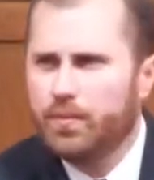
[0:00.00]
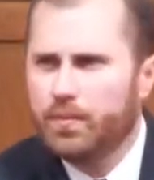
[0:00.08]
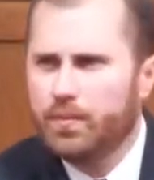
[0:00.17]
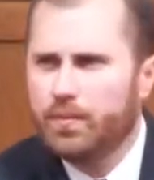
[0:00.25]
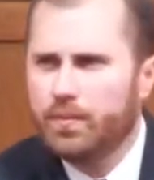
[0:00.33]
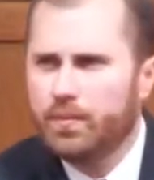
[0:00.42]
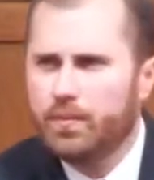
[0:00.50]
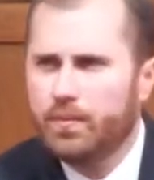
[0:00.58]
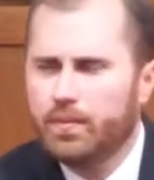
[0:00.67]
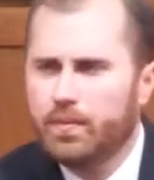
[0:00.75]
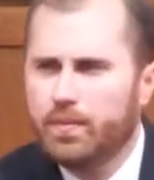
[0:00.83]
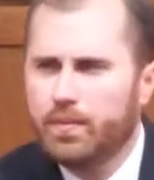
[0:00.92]

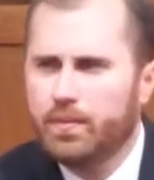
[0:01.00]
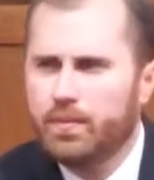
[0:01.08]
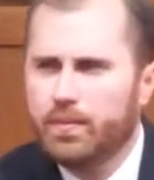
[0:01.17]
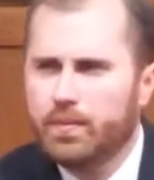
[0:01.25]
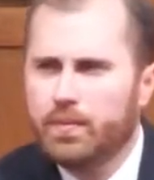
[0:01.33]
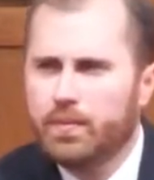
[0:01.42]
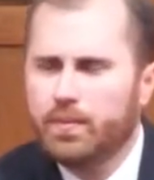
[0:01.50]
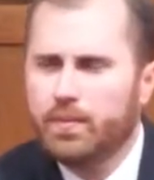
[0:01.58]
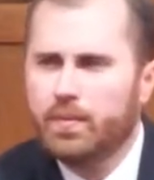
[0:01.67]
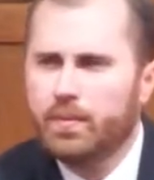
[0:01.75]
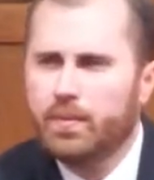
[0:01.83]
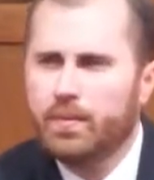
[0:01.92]

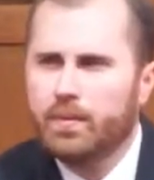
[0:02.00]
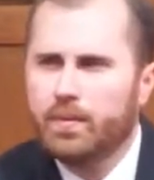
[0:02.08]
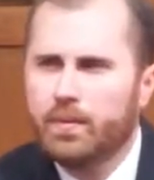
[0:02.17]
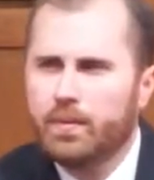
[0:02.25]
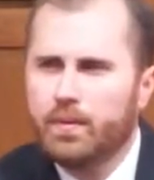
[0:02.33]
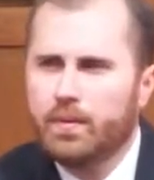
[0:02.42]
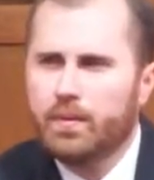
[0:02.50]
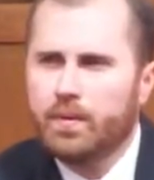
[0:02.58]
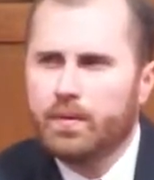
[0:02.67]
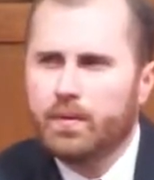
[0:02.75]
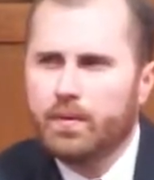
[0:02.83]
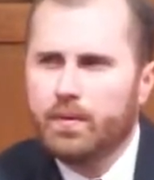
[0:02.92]

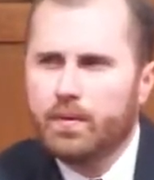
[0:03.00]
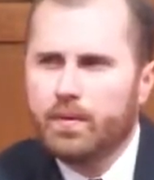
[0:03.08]
(no one is talking)